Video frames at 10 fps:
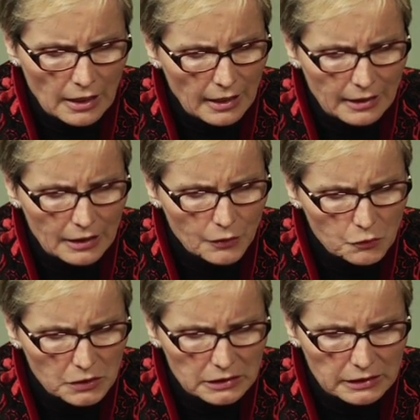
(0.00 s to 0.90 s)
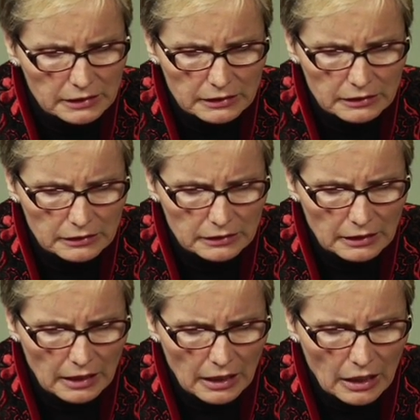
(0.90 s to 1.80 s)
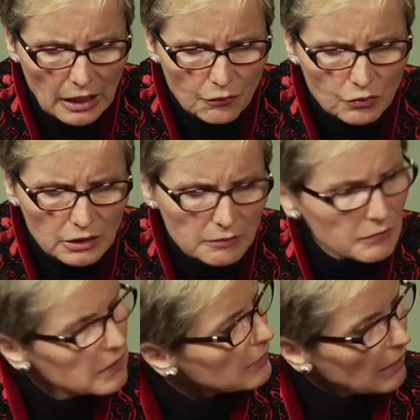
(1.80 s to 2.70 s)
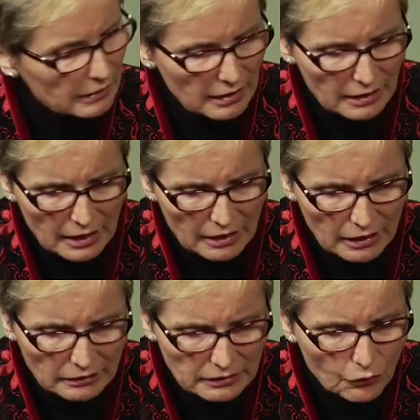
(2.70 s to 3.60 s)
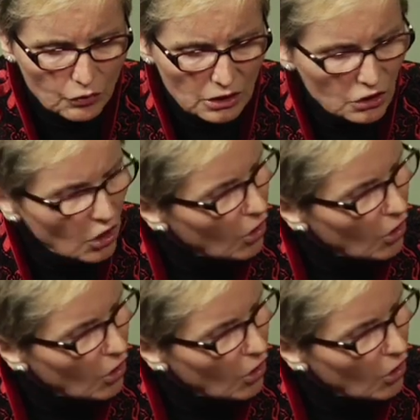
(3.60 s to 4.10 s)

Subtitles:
And I really mean that. I think we can